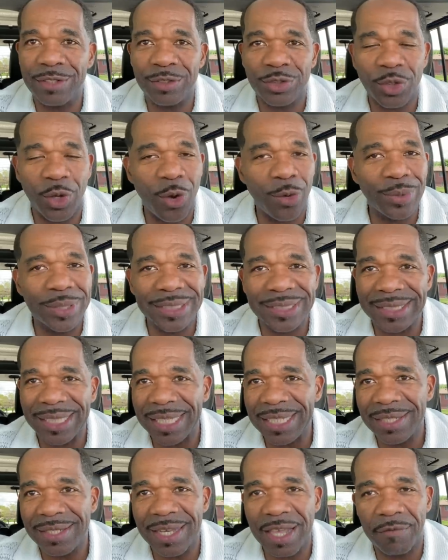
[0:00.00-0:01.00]
used to always
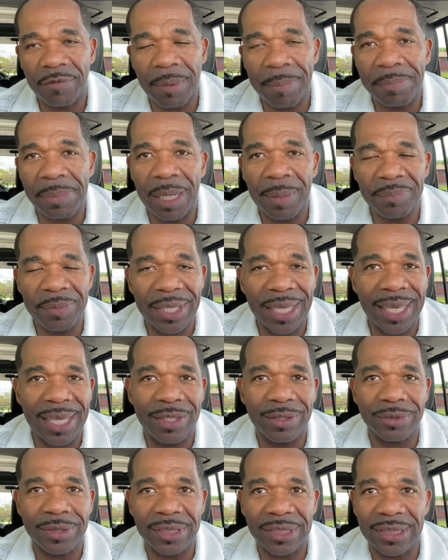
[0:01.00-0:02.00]
say, never bump your head
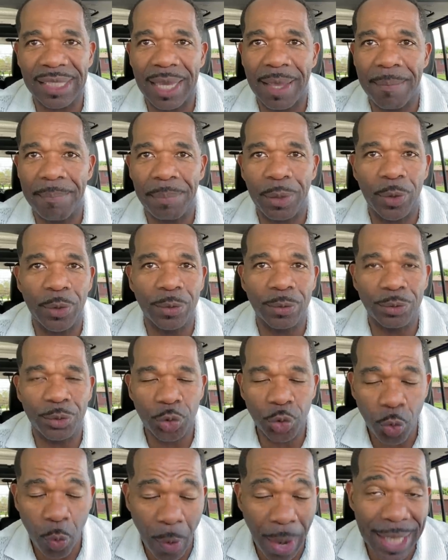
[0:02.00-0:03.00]
on the same pole
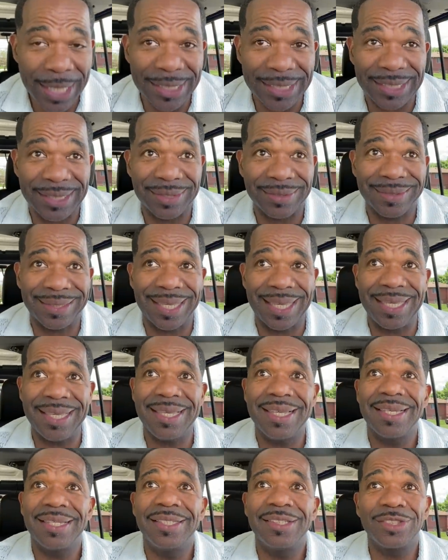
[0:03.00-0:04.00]
twice. Okay.
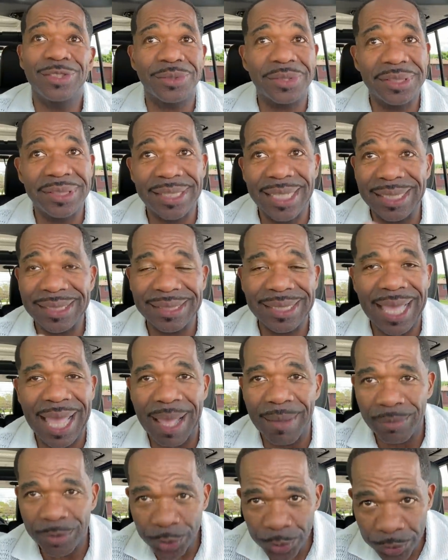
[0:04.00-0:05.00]
So the next
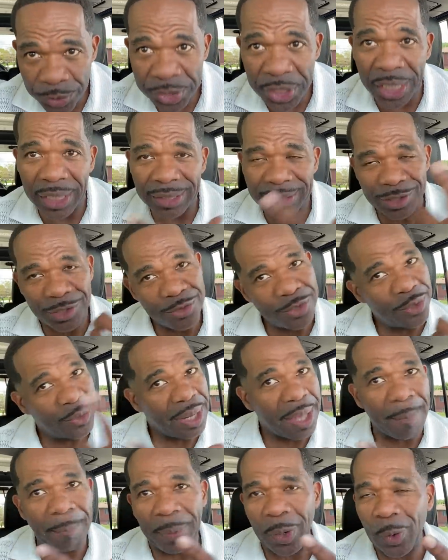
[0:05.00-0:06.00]
time you duck, you know,
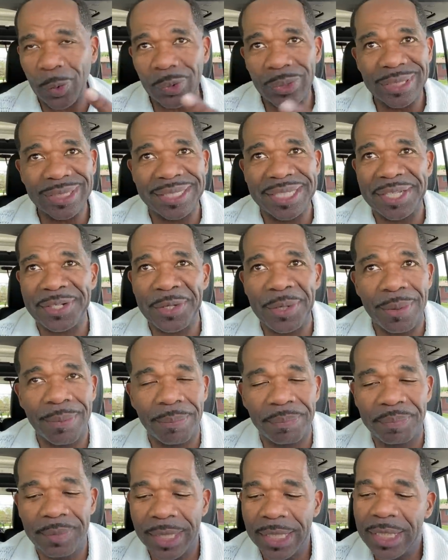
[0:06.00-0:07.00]
that pole is there.
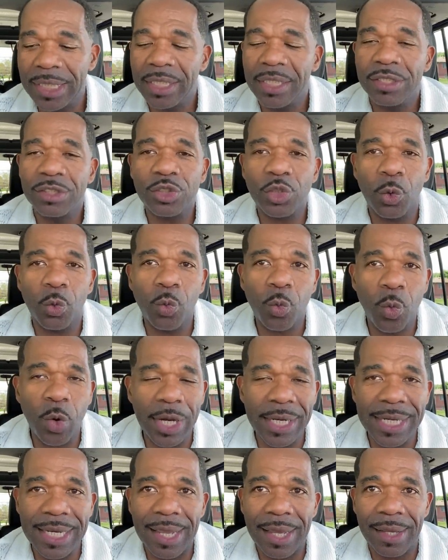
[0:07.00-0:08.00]
Don't. So
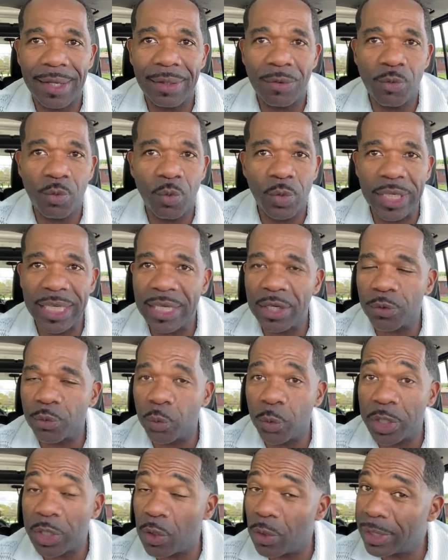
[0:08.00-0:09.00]
what we're
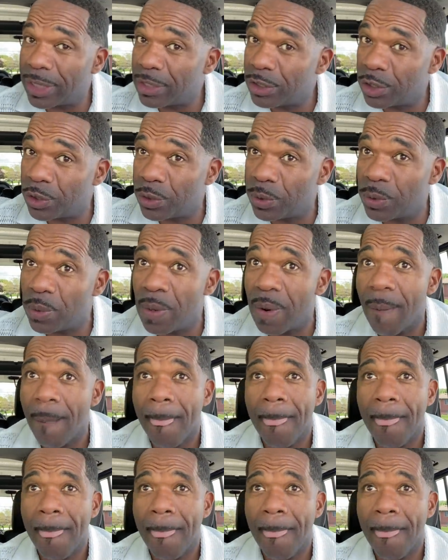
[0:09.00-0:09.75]
going to do